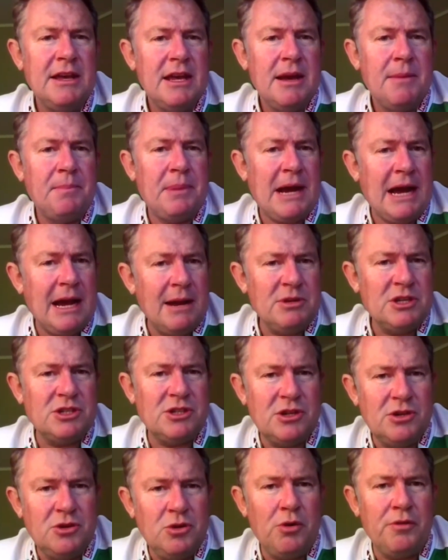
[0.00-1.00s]

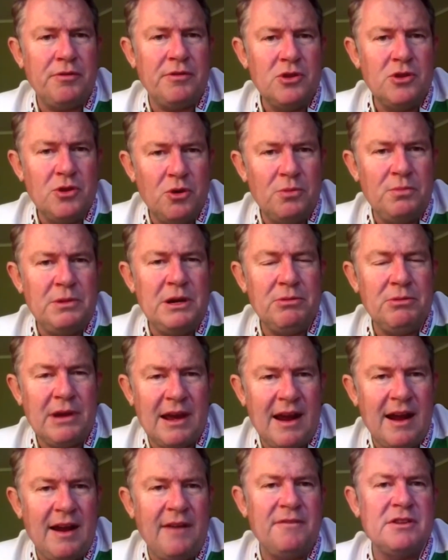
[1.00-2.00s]
Palmerston North normally
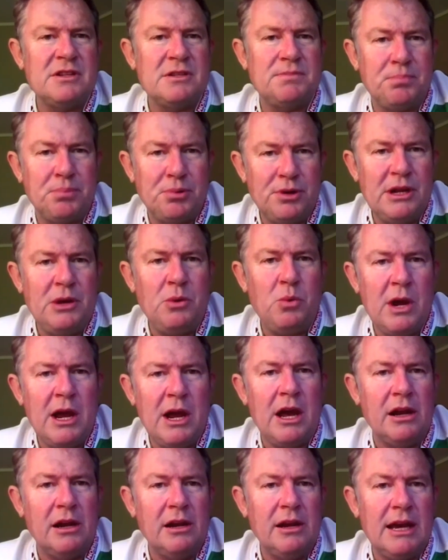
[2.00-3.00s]
recovers pretty
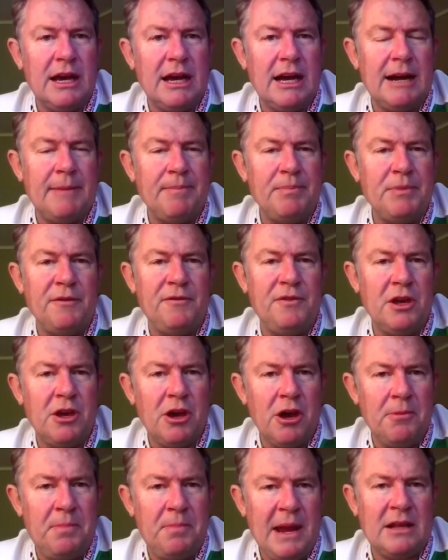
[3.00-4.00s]
well. If you
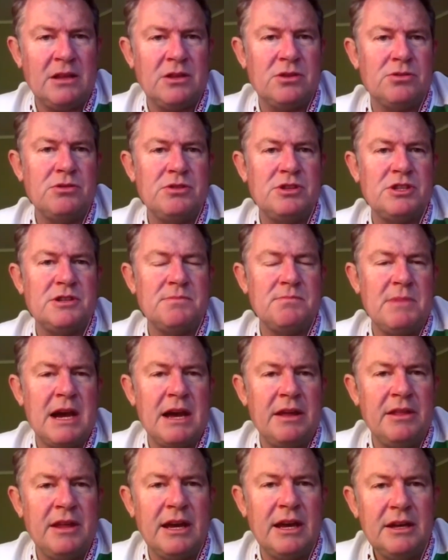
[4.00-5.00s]
go back through some
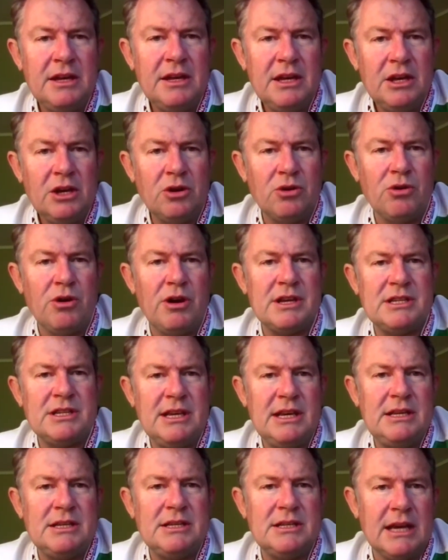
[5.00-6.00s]
other
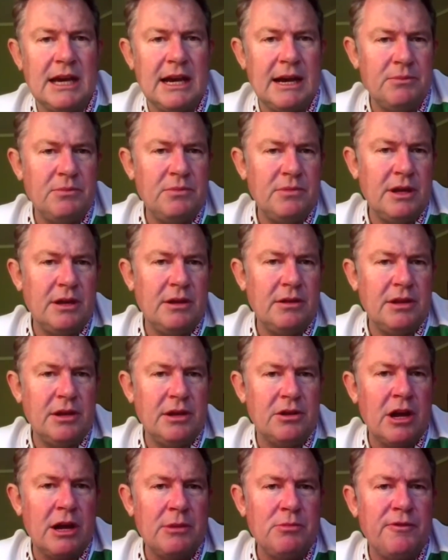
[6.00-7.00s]
crises, the
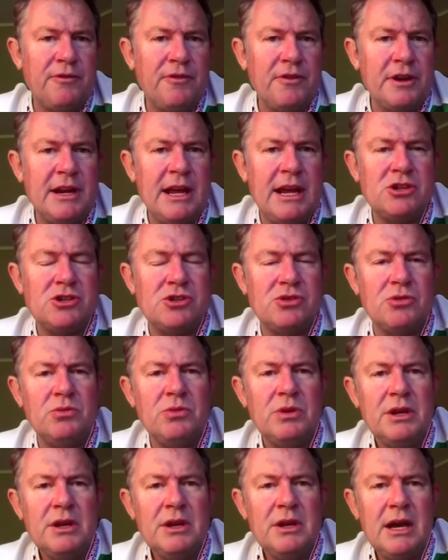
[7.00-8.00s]
global
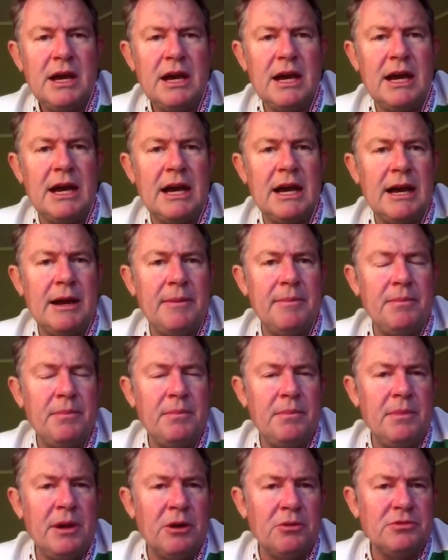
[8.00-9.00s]
financial
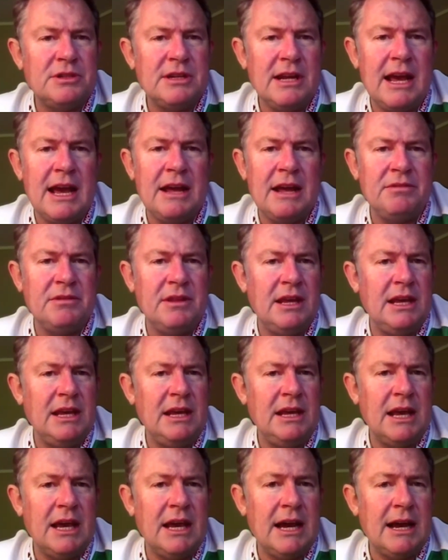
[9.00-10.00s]
meltdown,
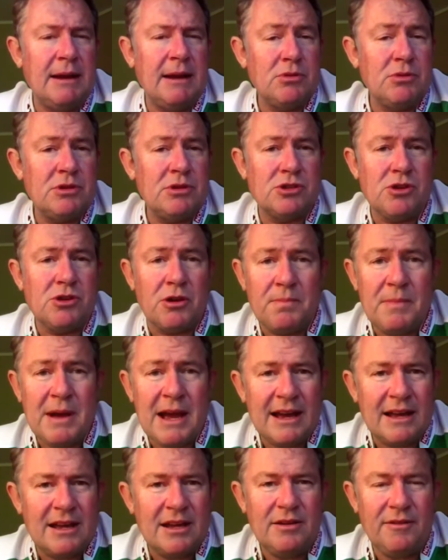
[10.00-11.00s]
the stock
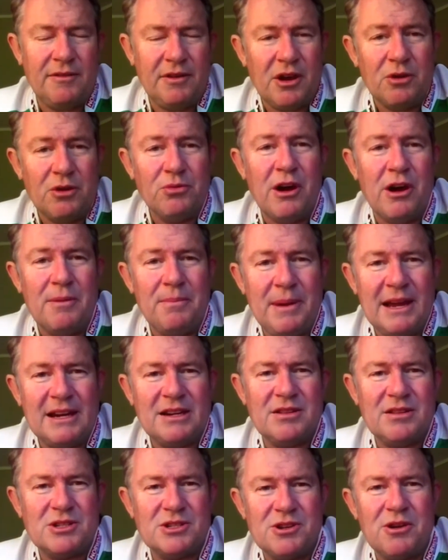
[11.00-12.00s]
market, if you go right
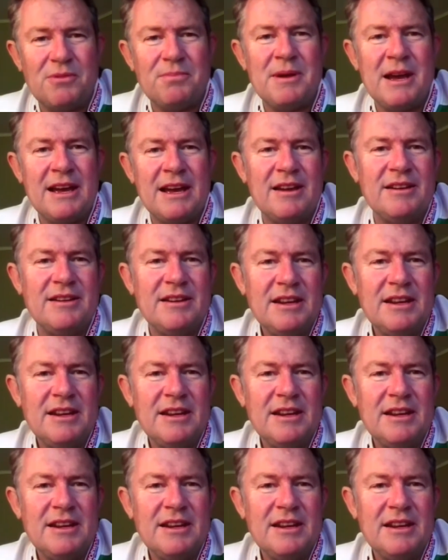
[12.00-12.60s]
back to the stock market,